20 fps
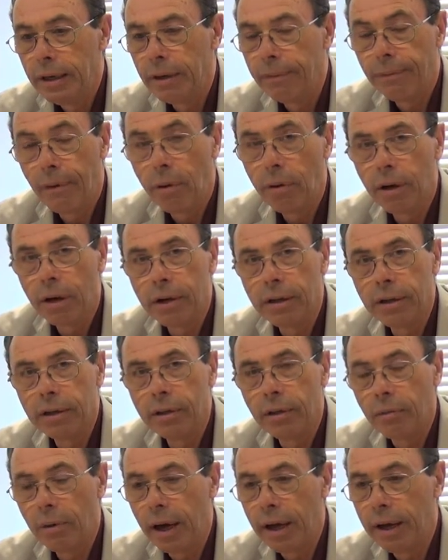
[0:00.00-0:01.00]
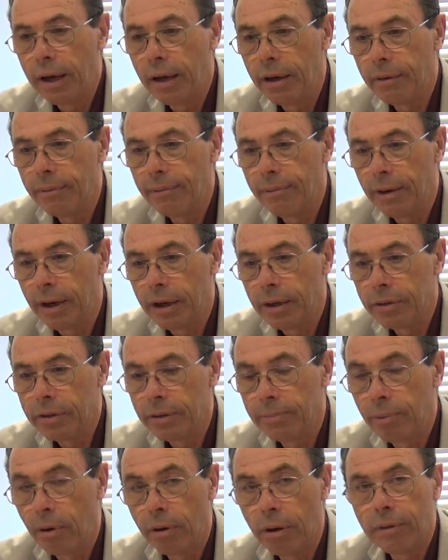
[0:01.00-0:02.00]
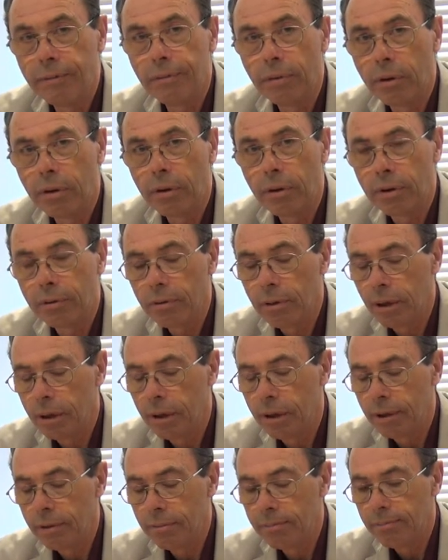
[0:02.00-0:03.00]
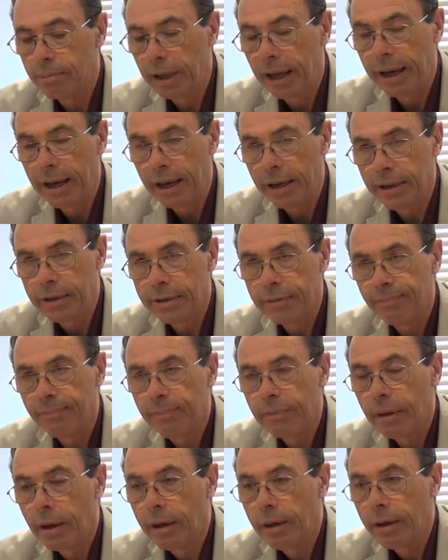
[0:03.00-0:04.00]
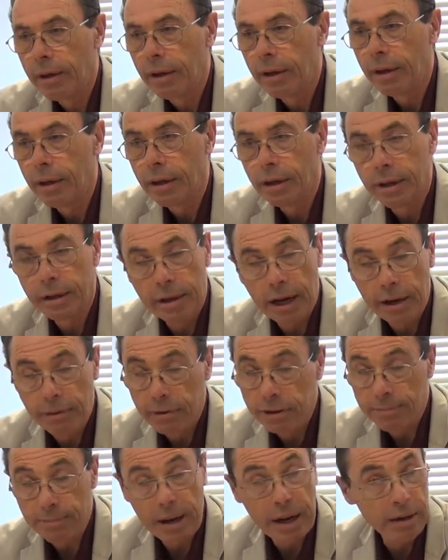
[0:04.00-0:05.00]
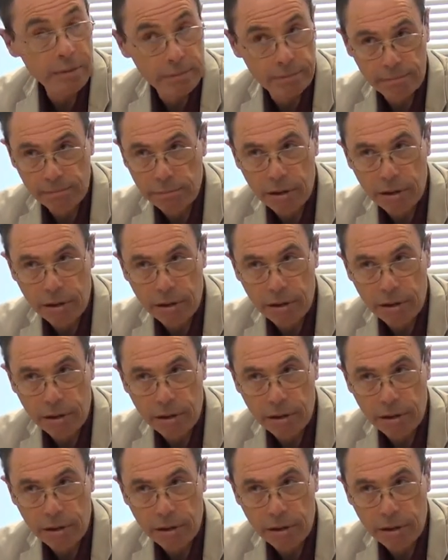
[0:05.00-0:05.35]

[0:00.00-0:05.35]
afford in the way of support for plays. And in that respect,